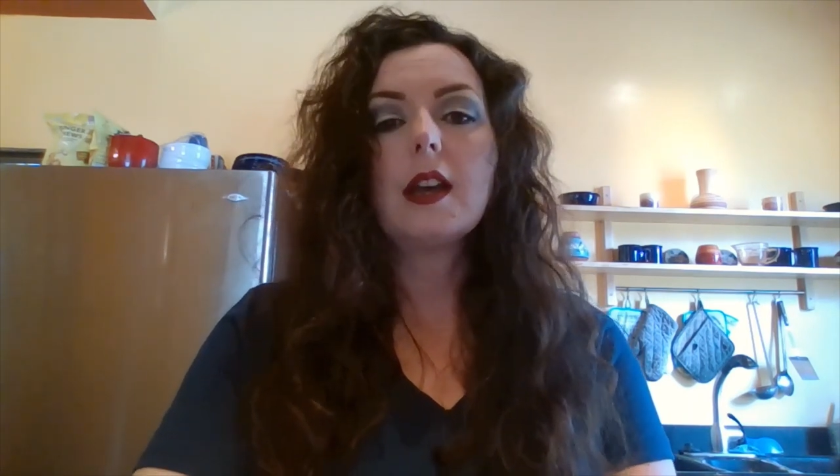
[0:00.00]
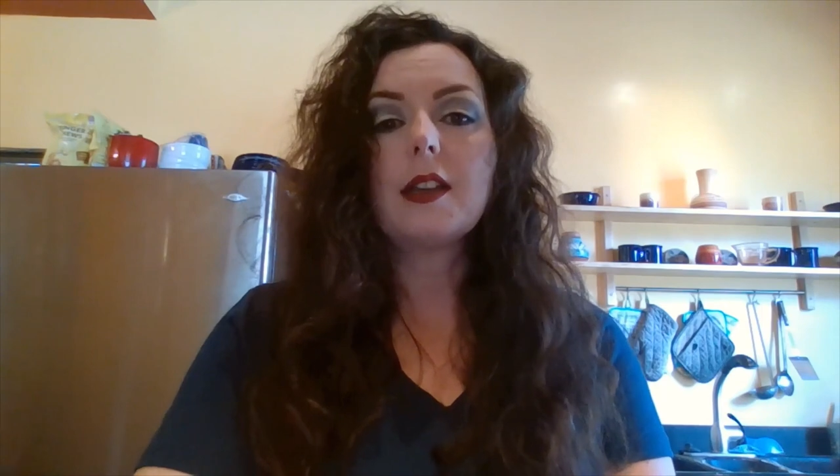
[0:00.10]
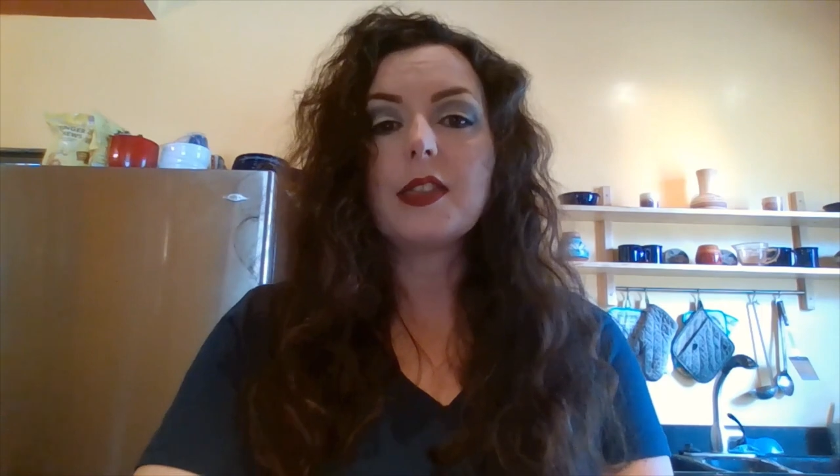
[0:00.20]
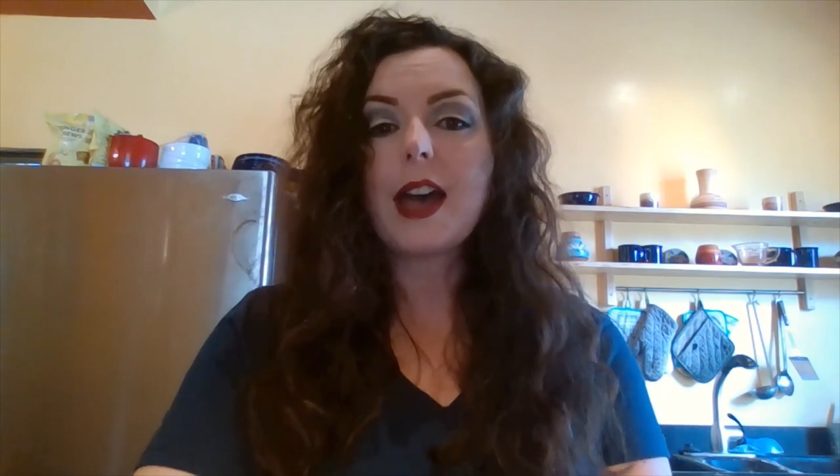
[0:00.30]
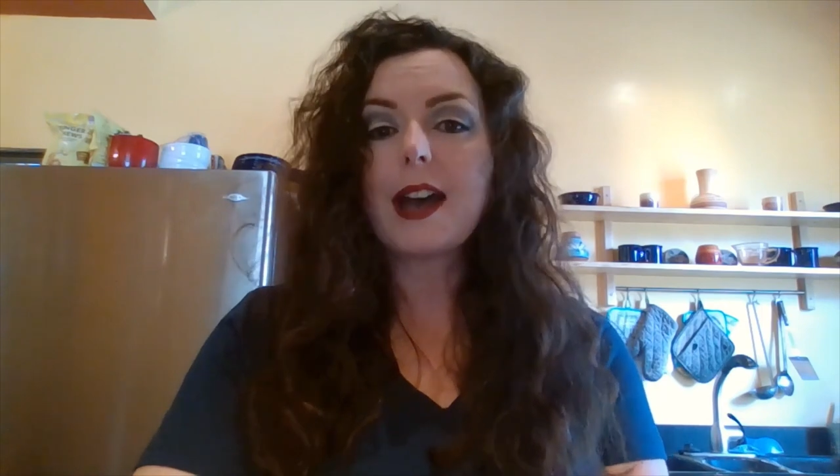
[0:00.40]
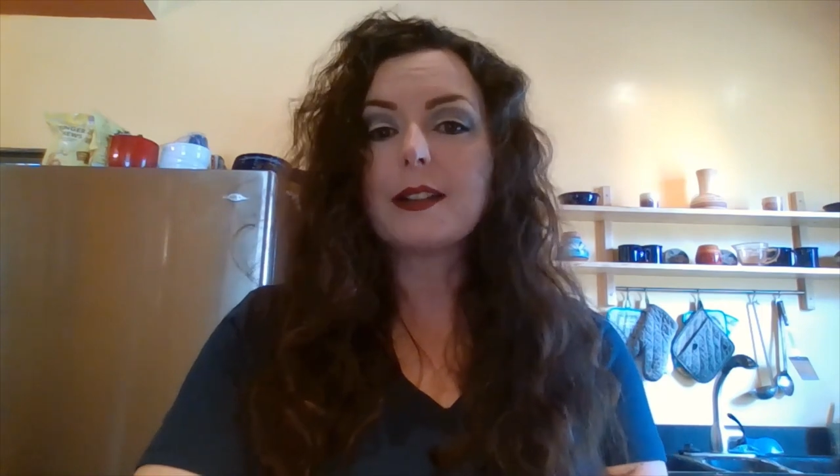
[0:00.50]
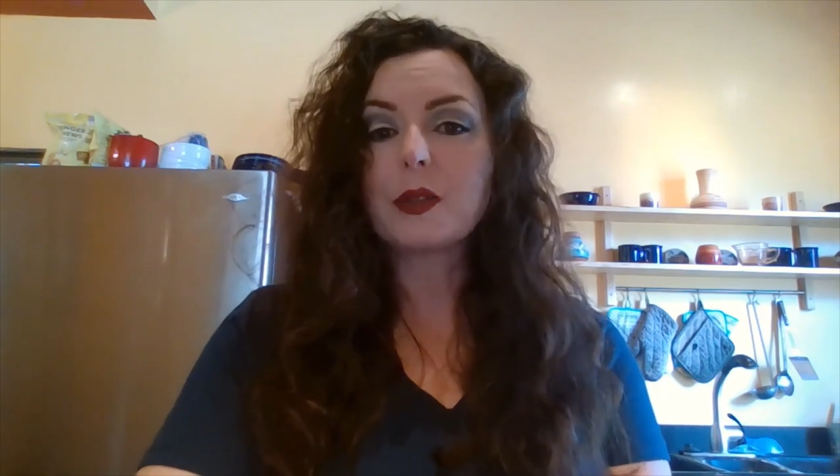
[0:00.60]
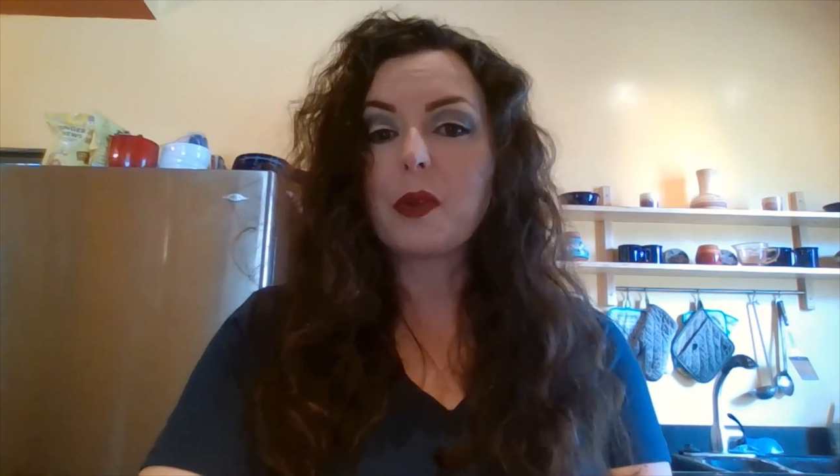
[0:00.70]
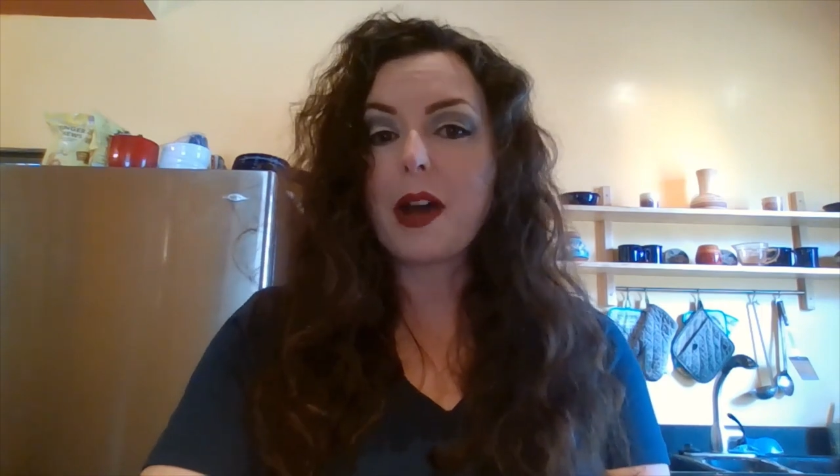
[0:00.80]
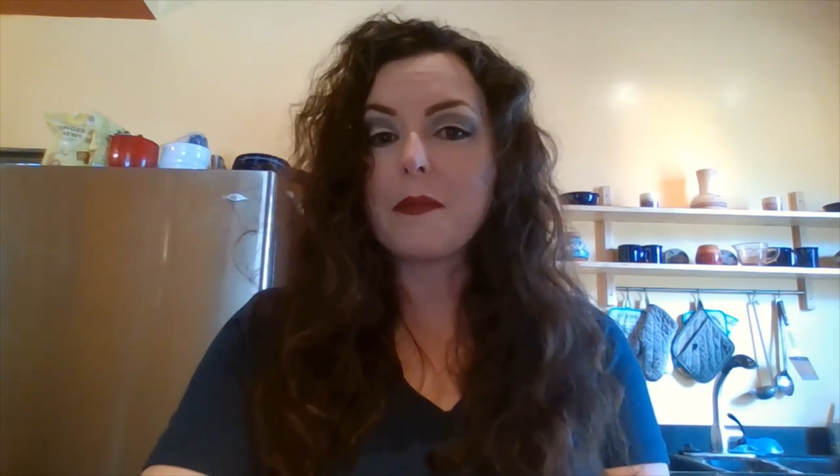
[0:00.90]
And that
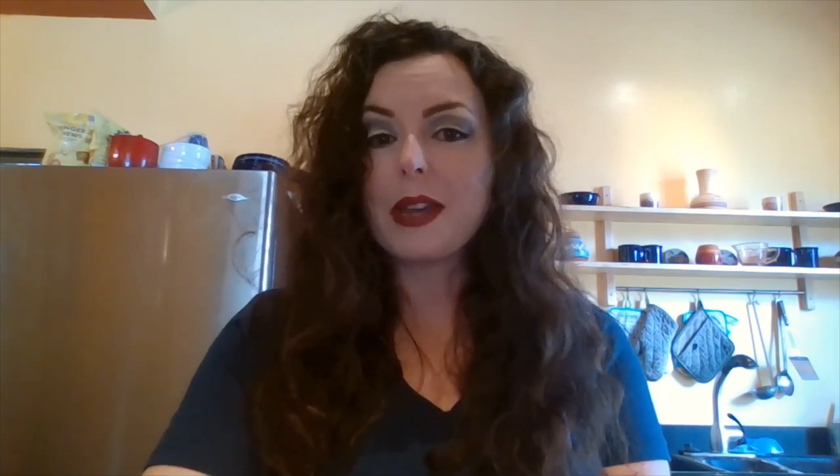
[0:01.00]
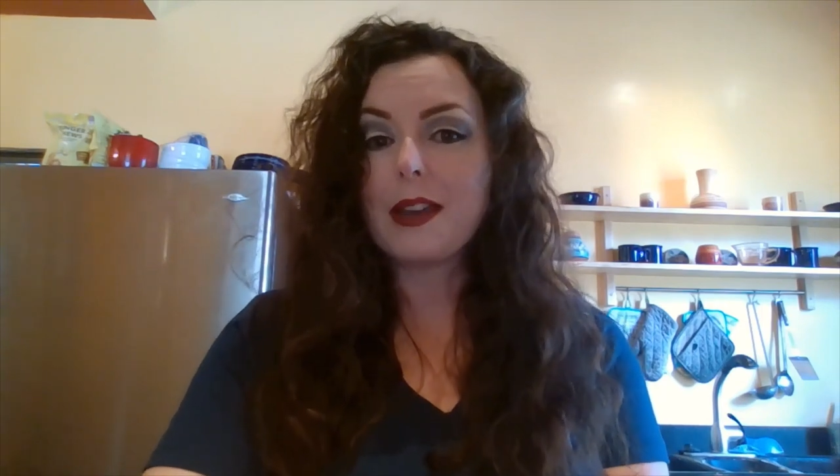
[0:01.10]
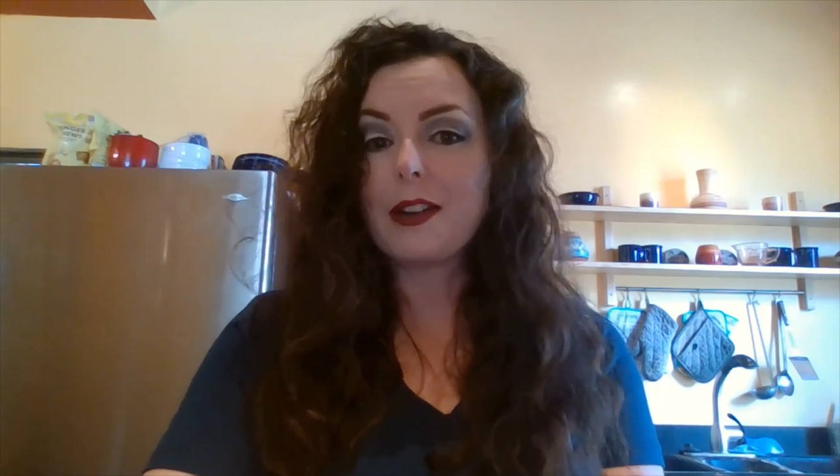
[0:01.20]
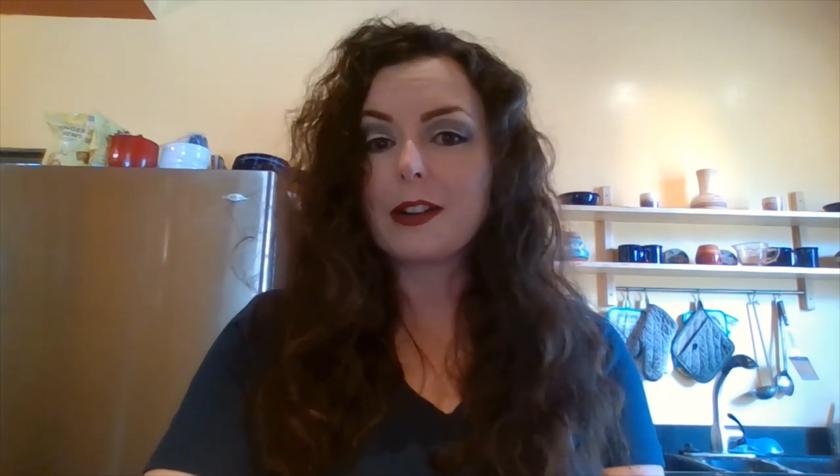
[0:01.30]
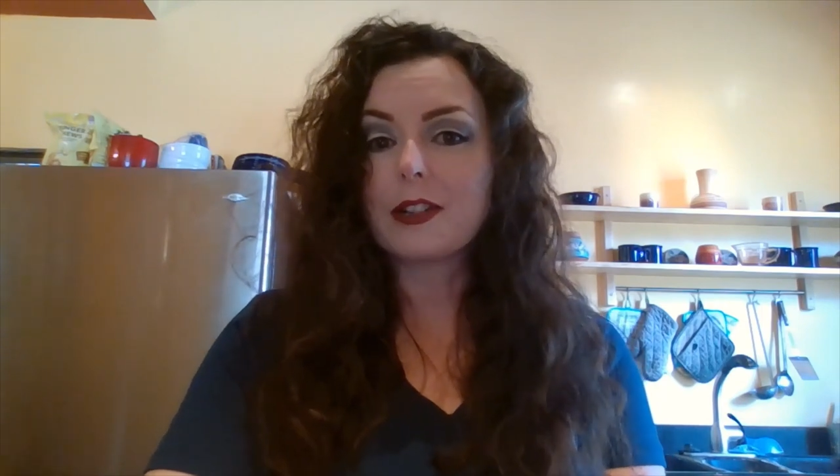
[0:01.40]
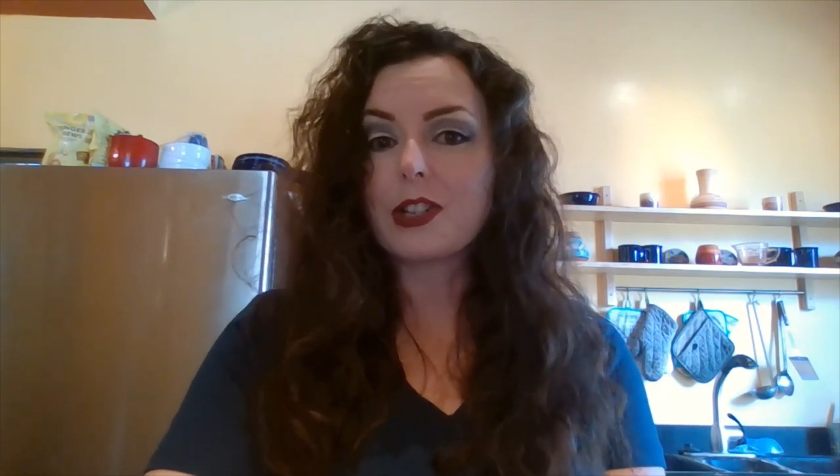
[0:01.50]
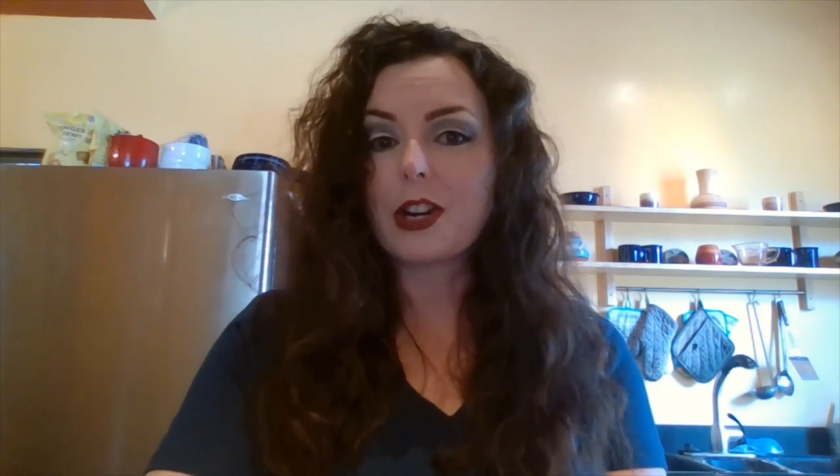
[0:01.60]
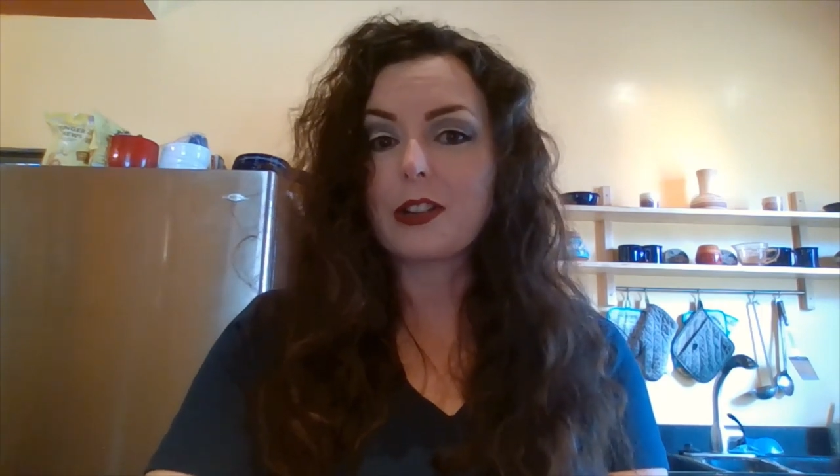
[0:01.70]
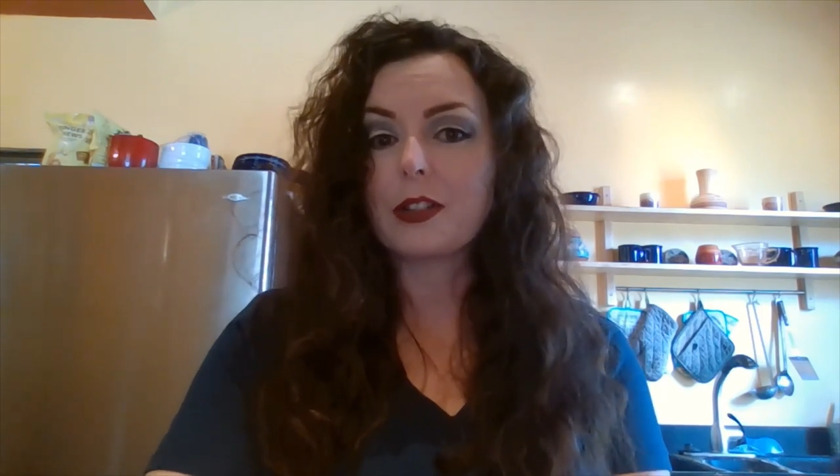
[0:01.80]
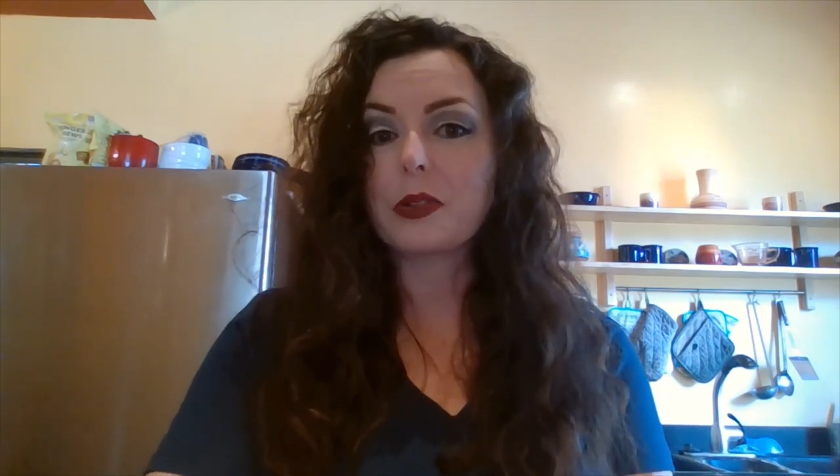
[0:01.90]
is why I'm eager to
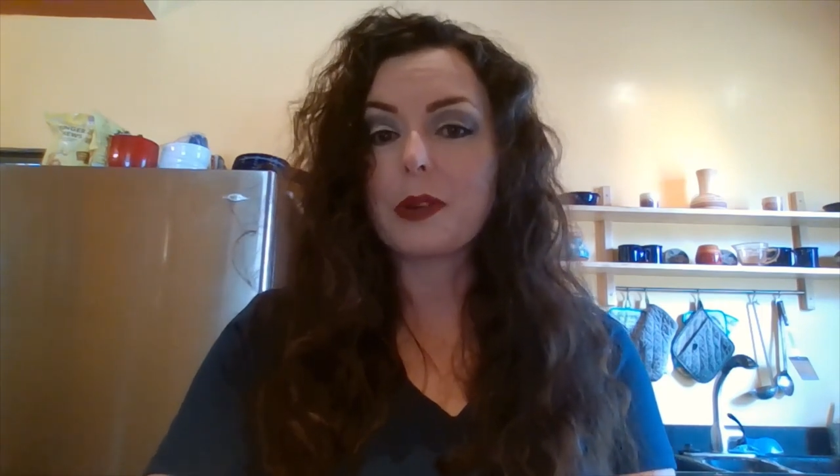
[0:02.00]
share this